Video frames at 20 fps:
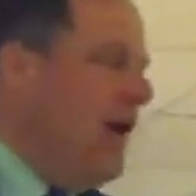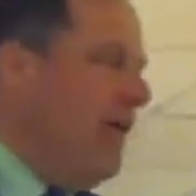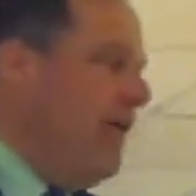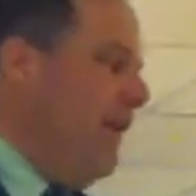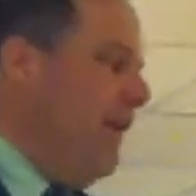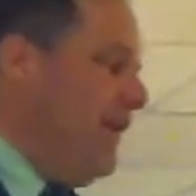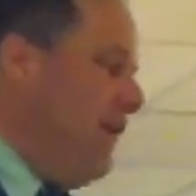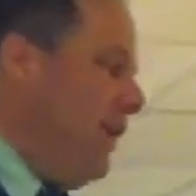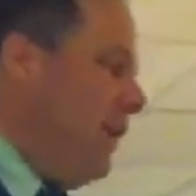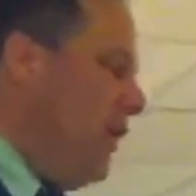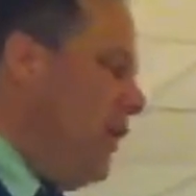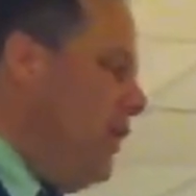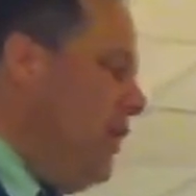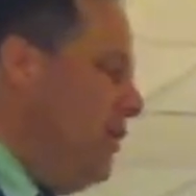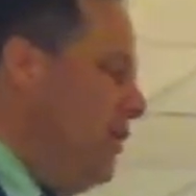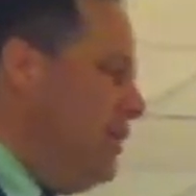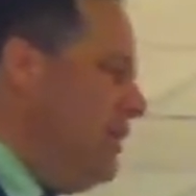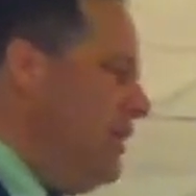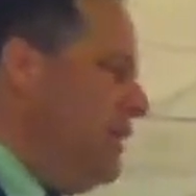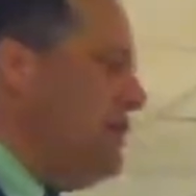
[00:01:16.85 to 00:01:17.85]
But the good
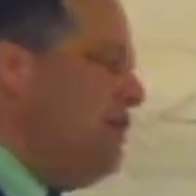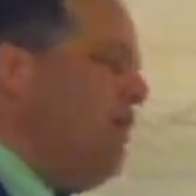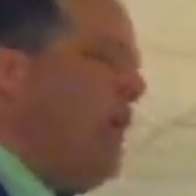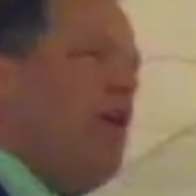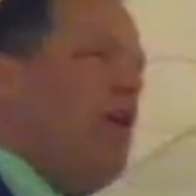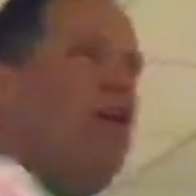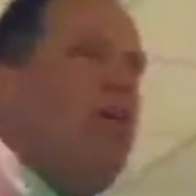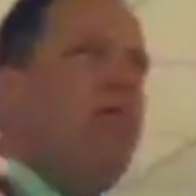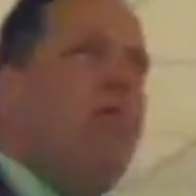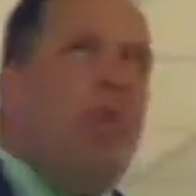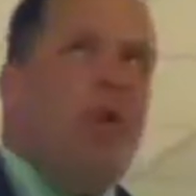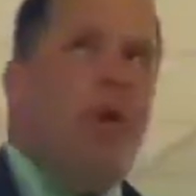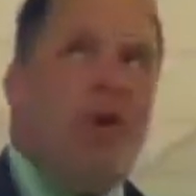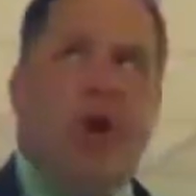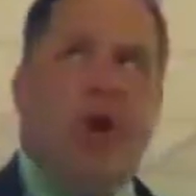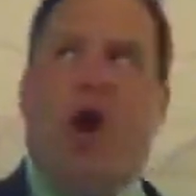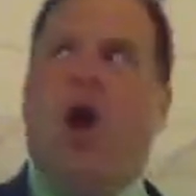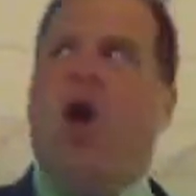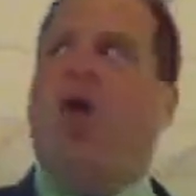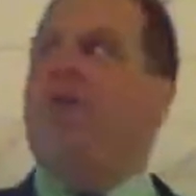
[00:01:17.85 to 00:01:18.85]
news is when you put
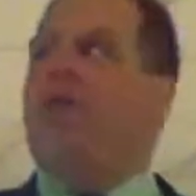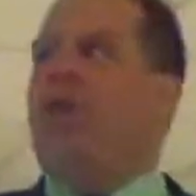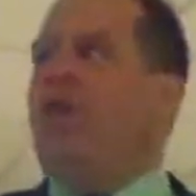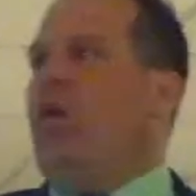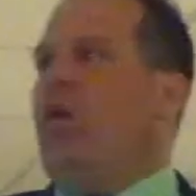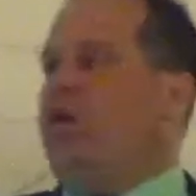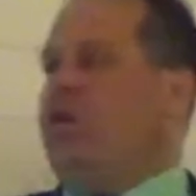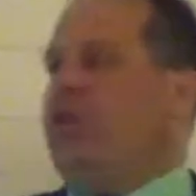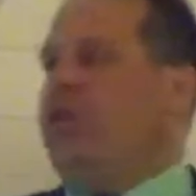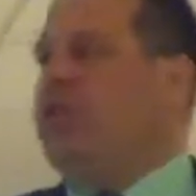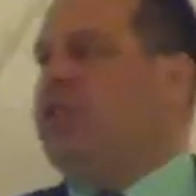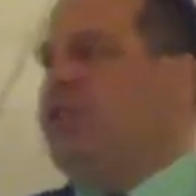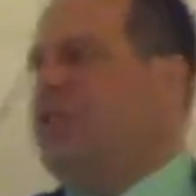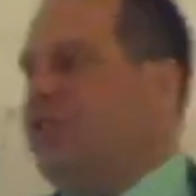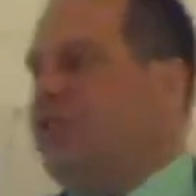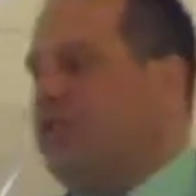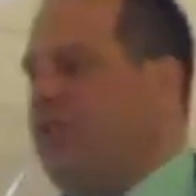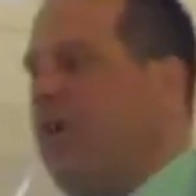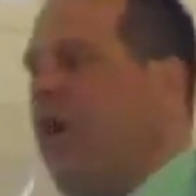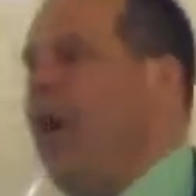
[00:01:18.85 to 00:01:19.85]
on the Lord
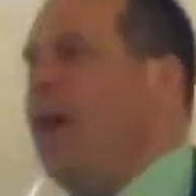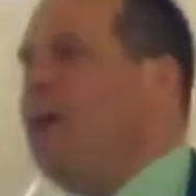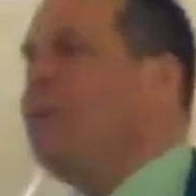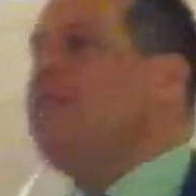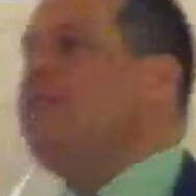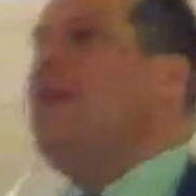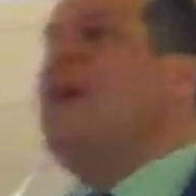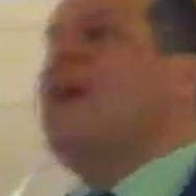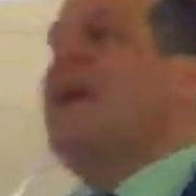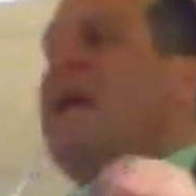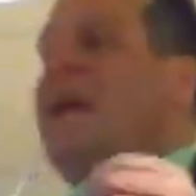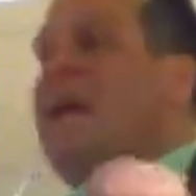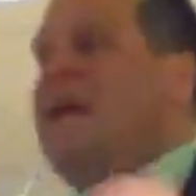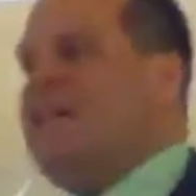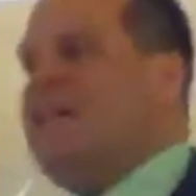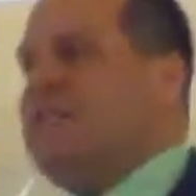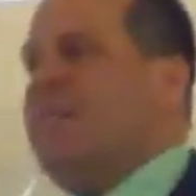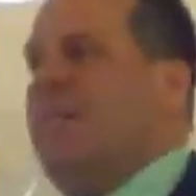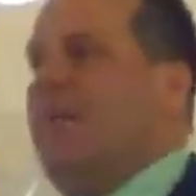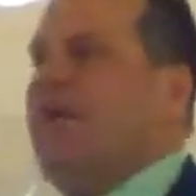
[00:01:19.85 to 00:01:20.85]
Jesus Christ,
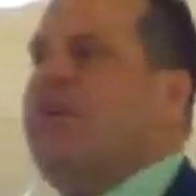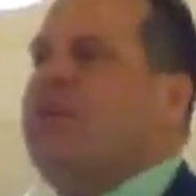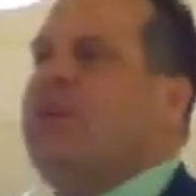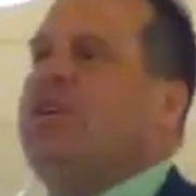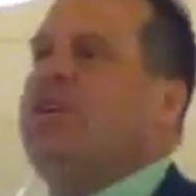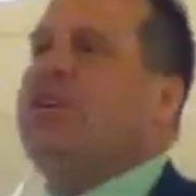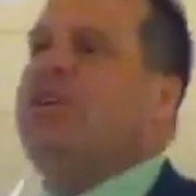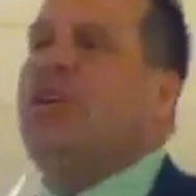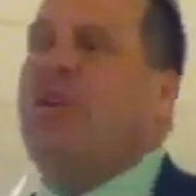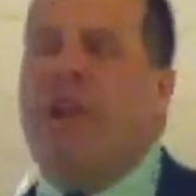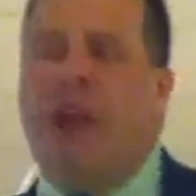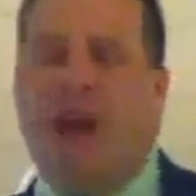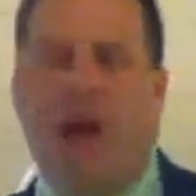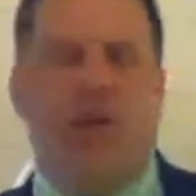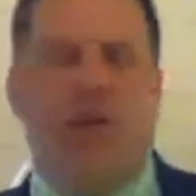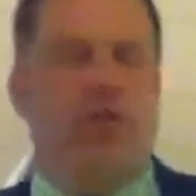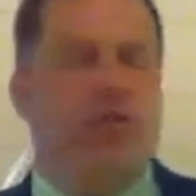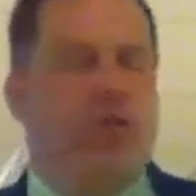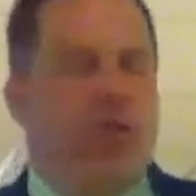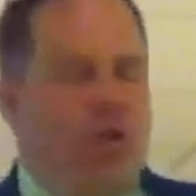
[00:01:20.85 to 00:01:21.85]
His mercies are
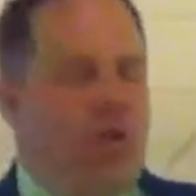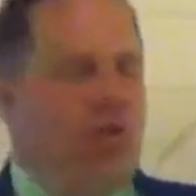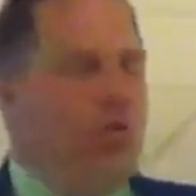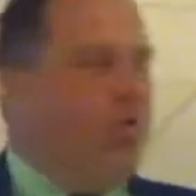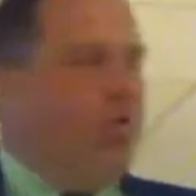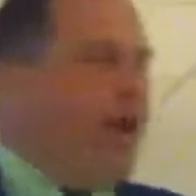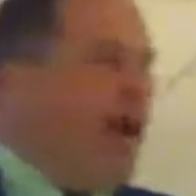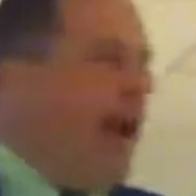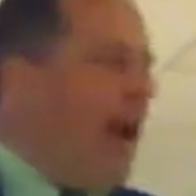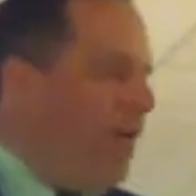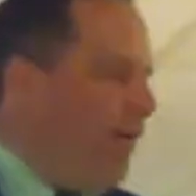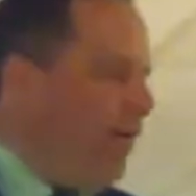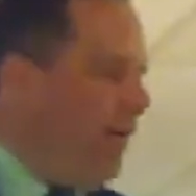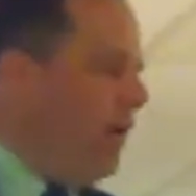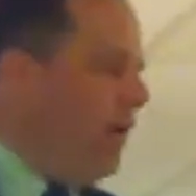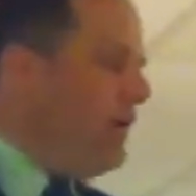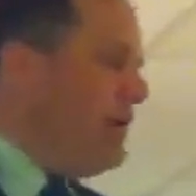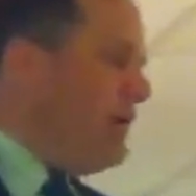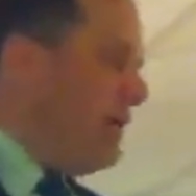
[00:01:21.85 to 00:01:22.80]
now new every